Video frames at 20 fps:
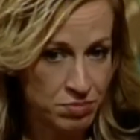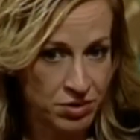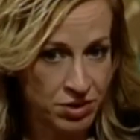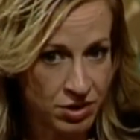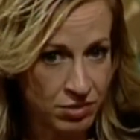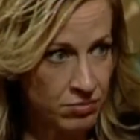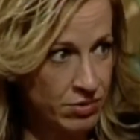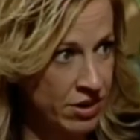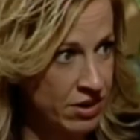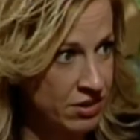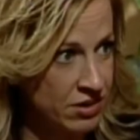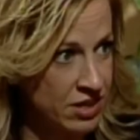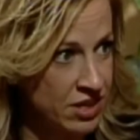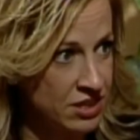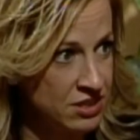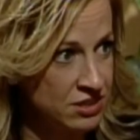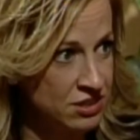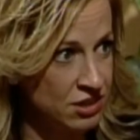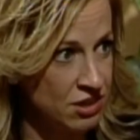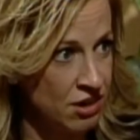put it where it
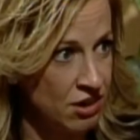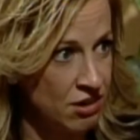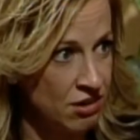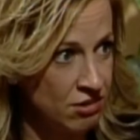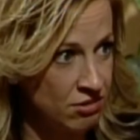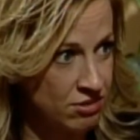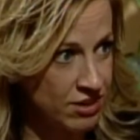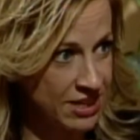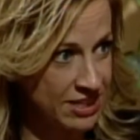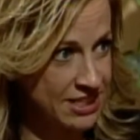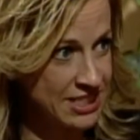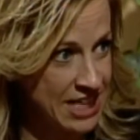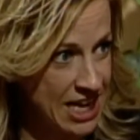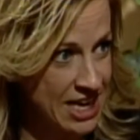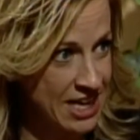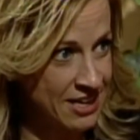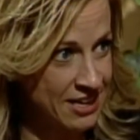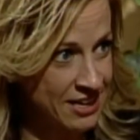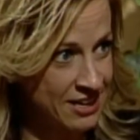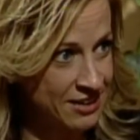needs to go,
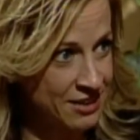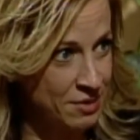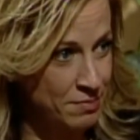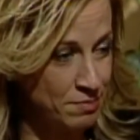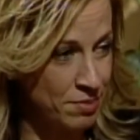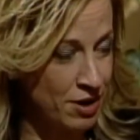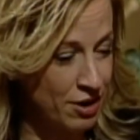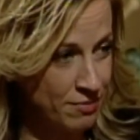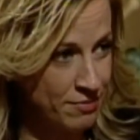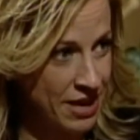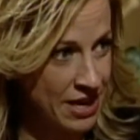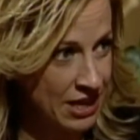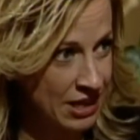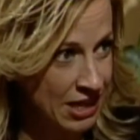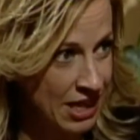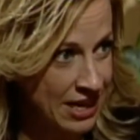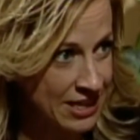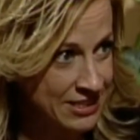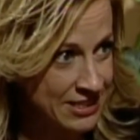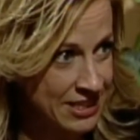contain it,
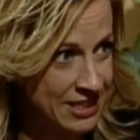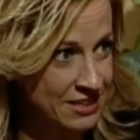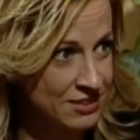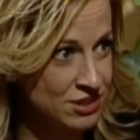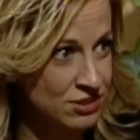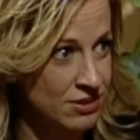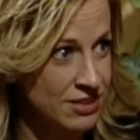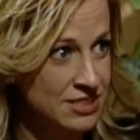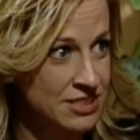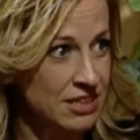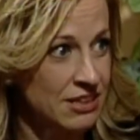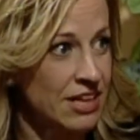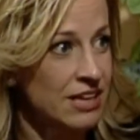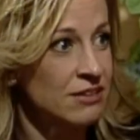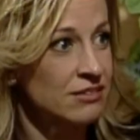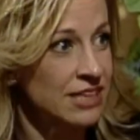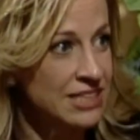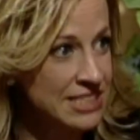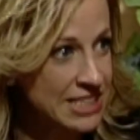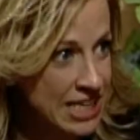compartmentalize it. So I say, like,
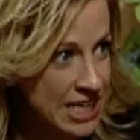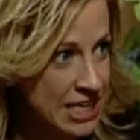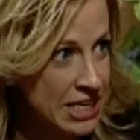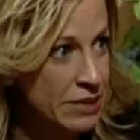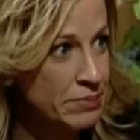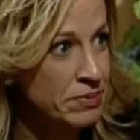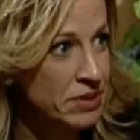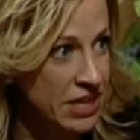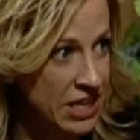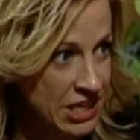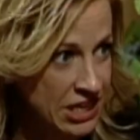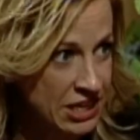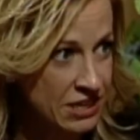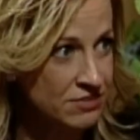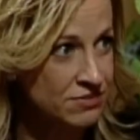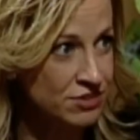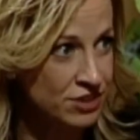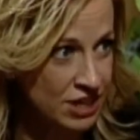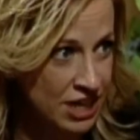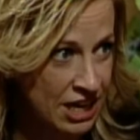let's kitty plate it
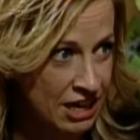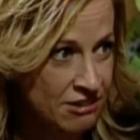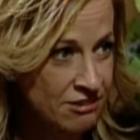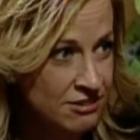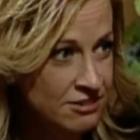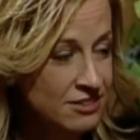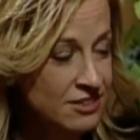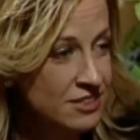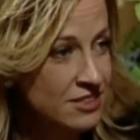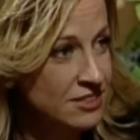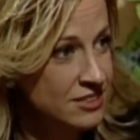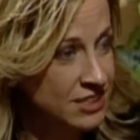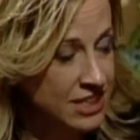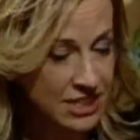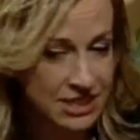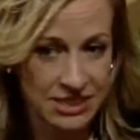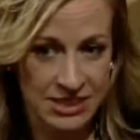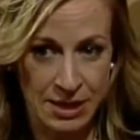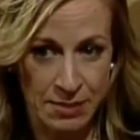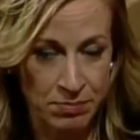for now. Like,
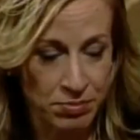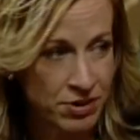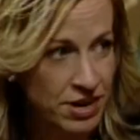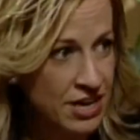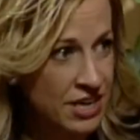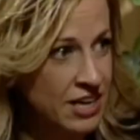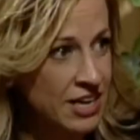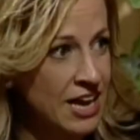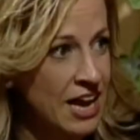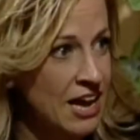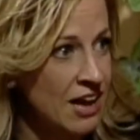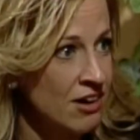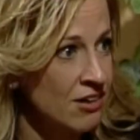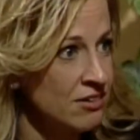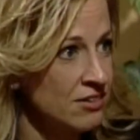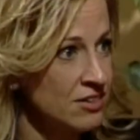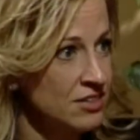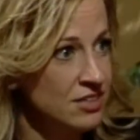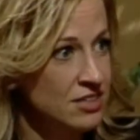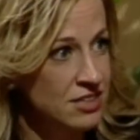separate it
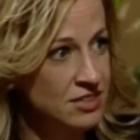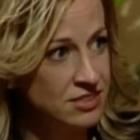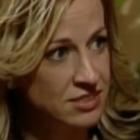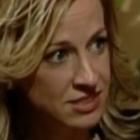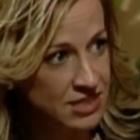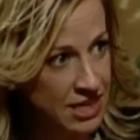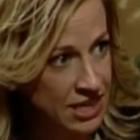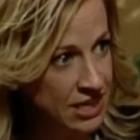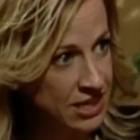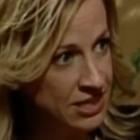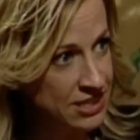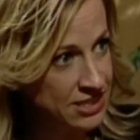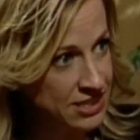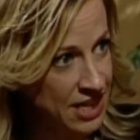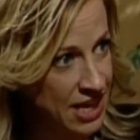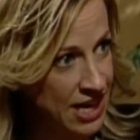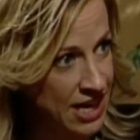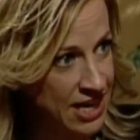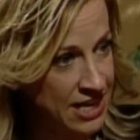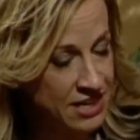out, set it
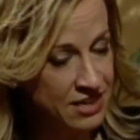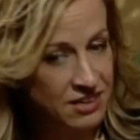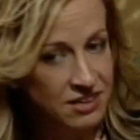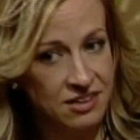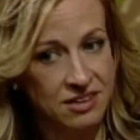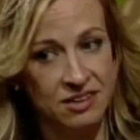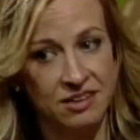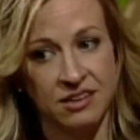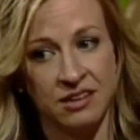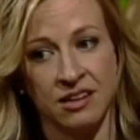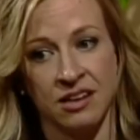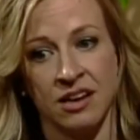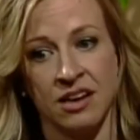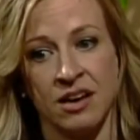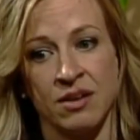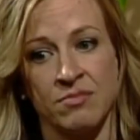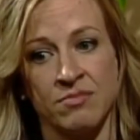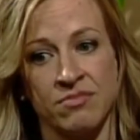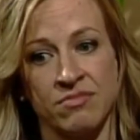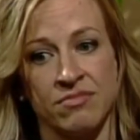aside,
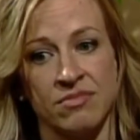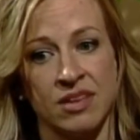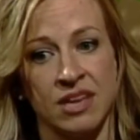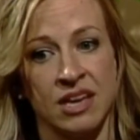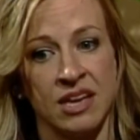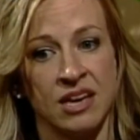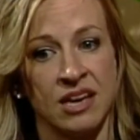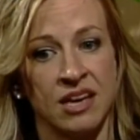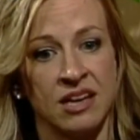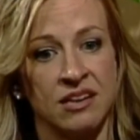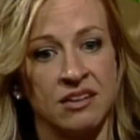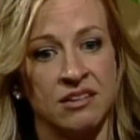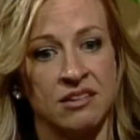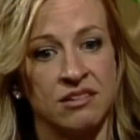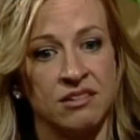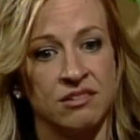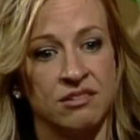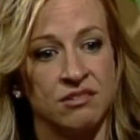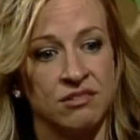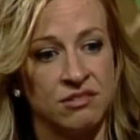and
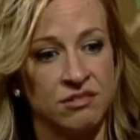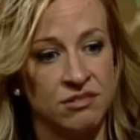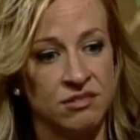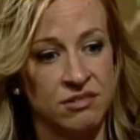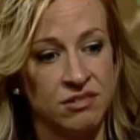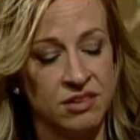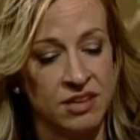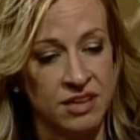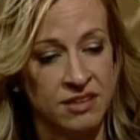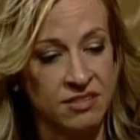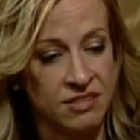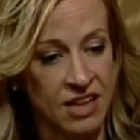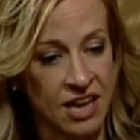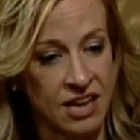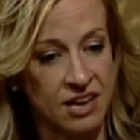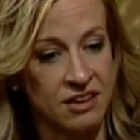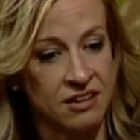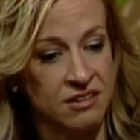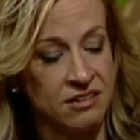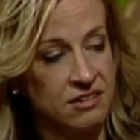
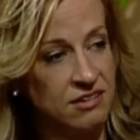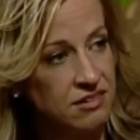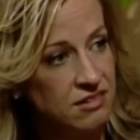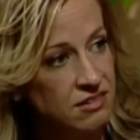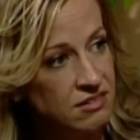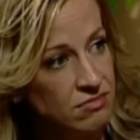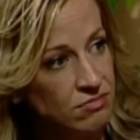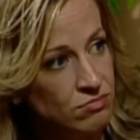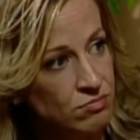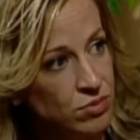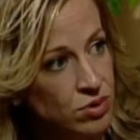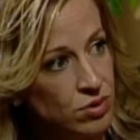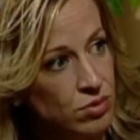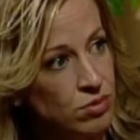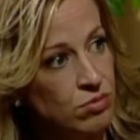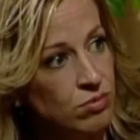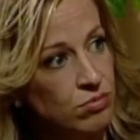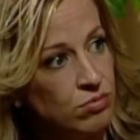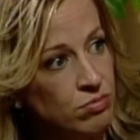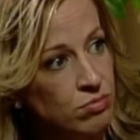then
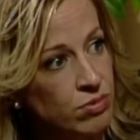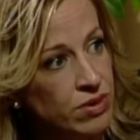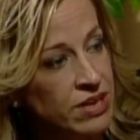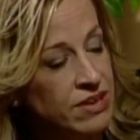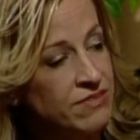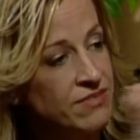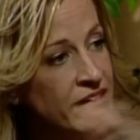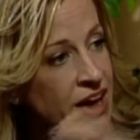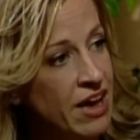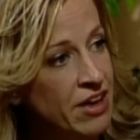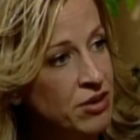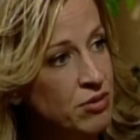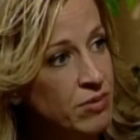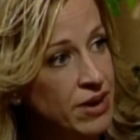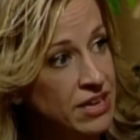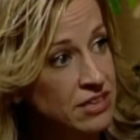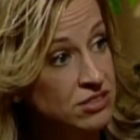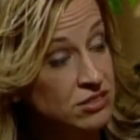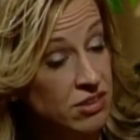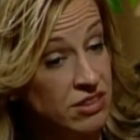we'll
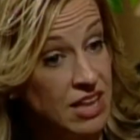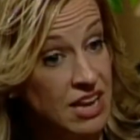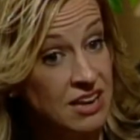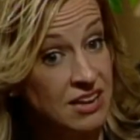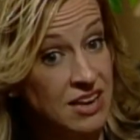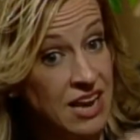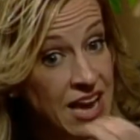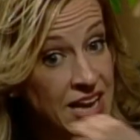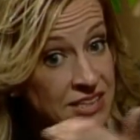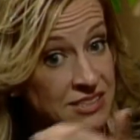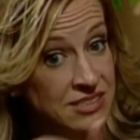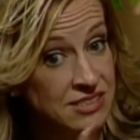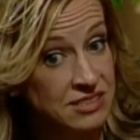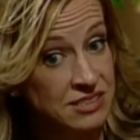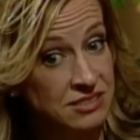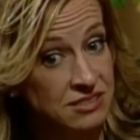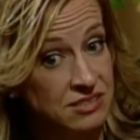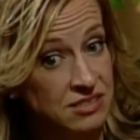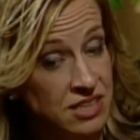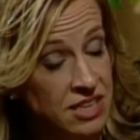reevaluate. So that
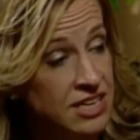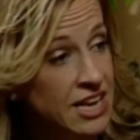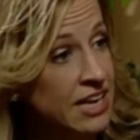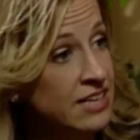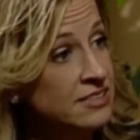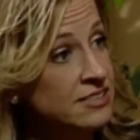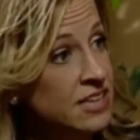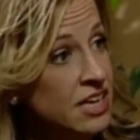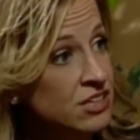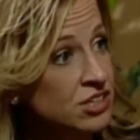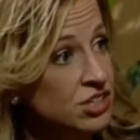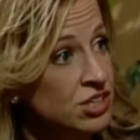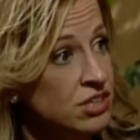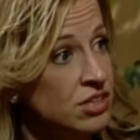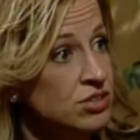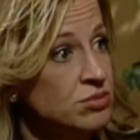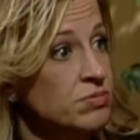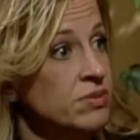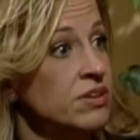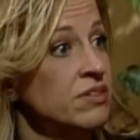the next session
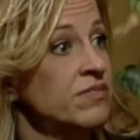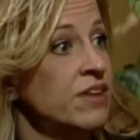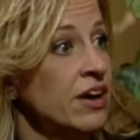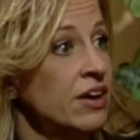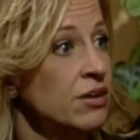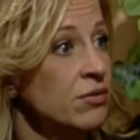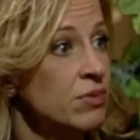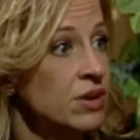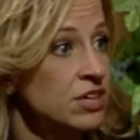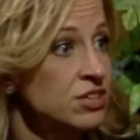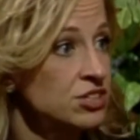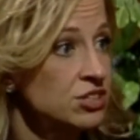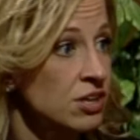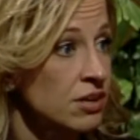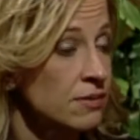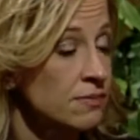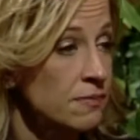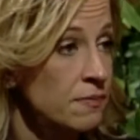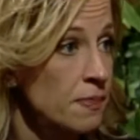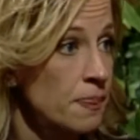is
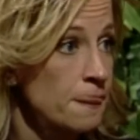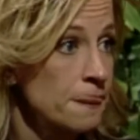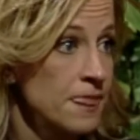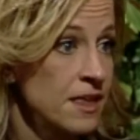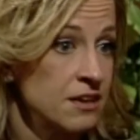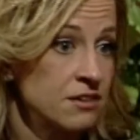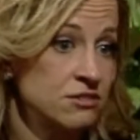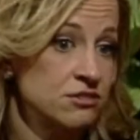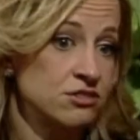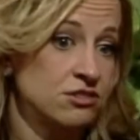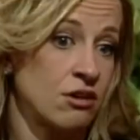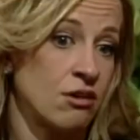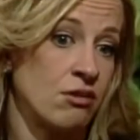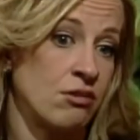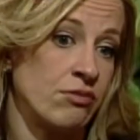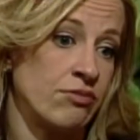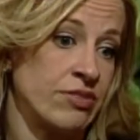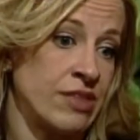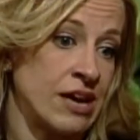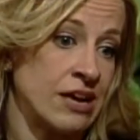reevaluation.
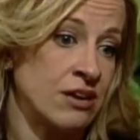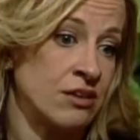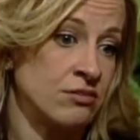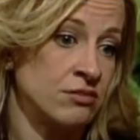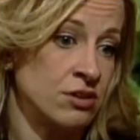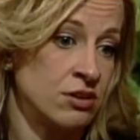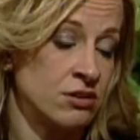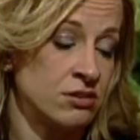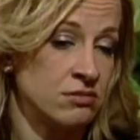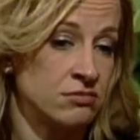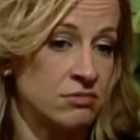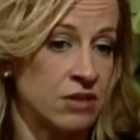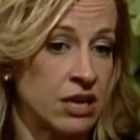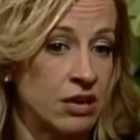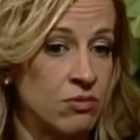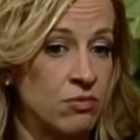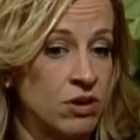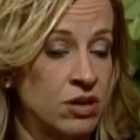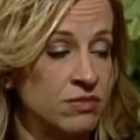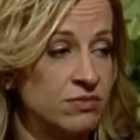So that could look
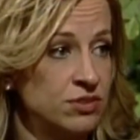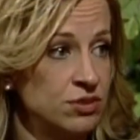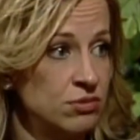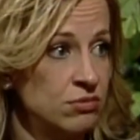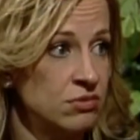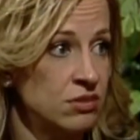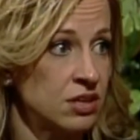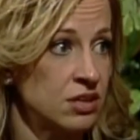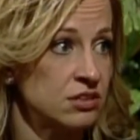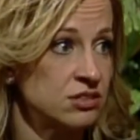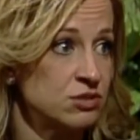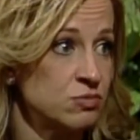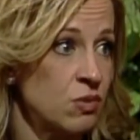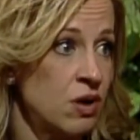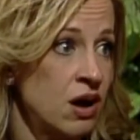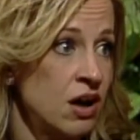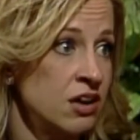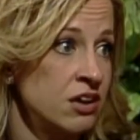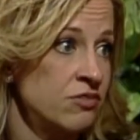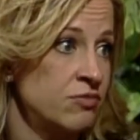like one of two things.
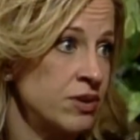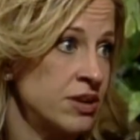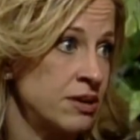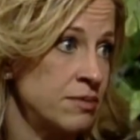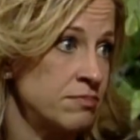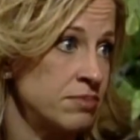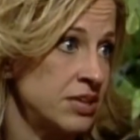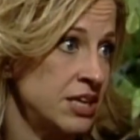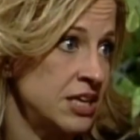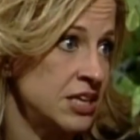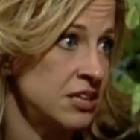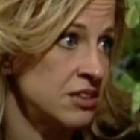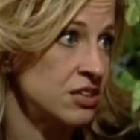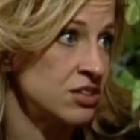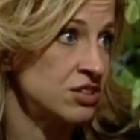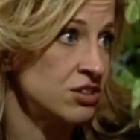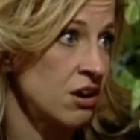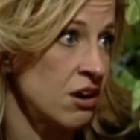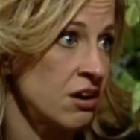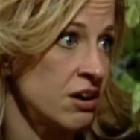One, if we completed the
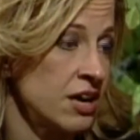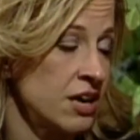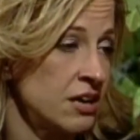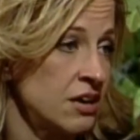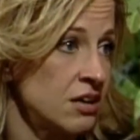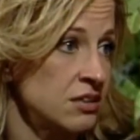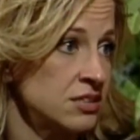target,